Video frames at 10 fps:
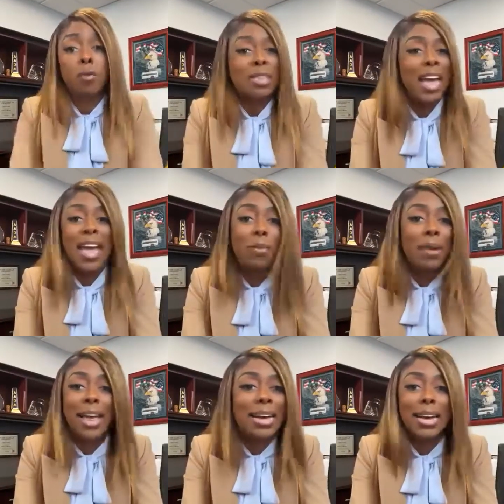Because I hate
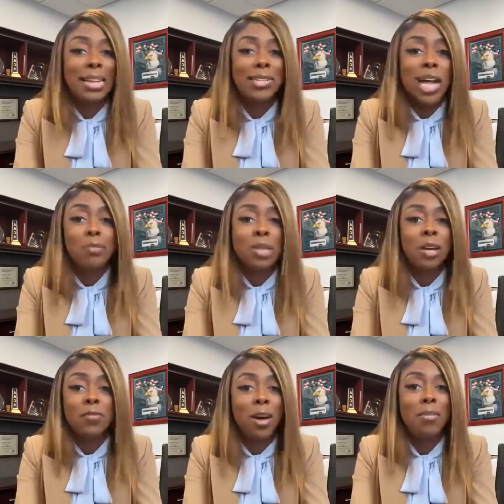when they cut and chop
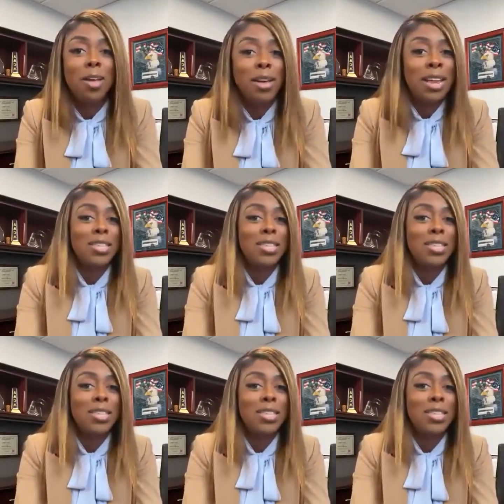stuff up.